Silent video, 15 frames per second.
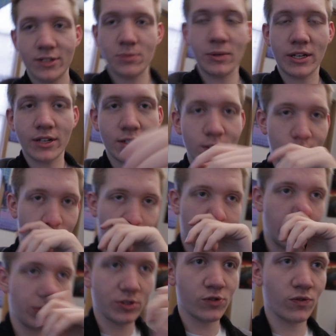It's because
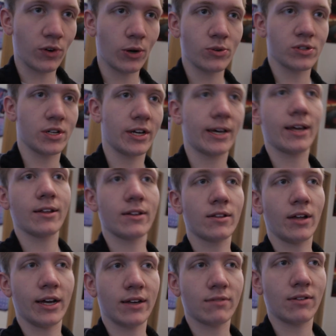it was frozen again,
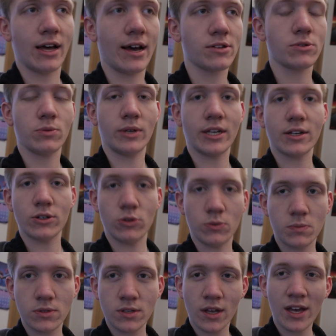like last week.
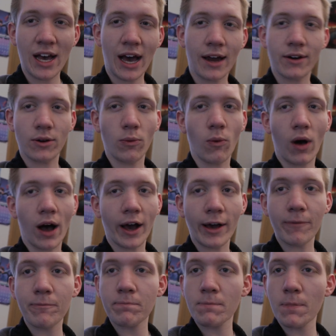Oops, I don't know why.
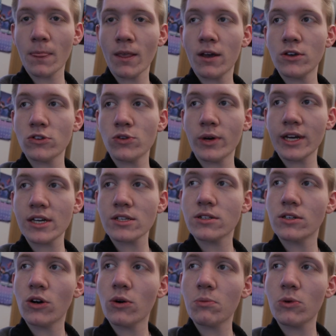So I guess
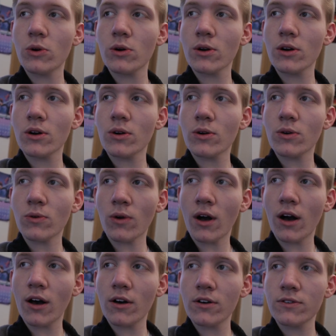no more
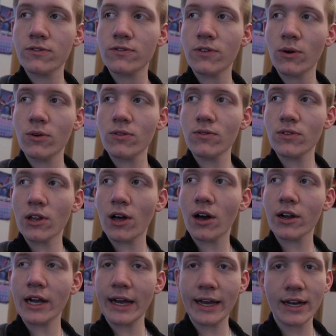raw phone
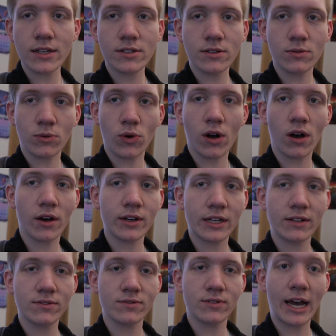vlog. I guess raw
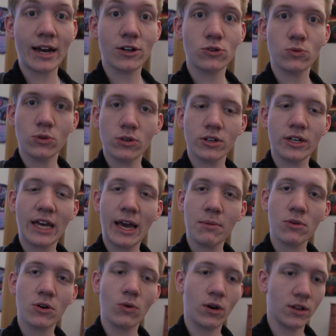actual good
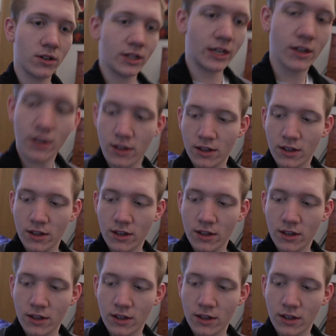camera quality.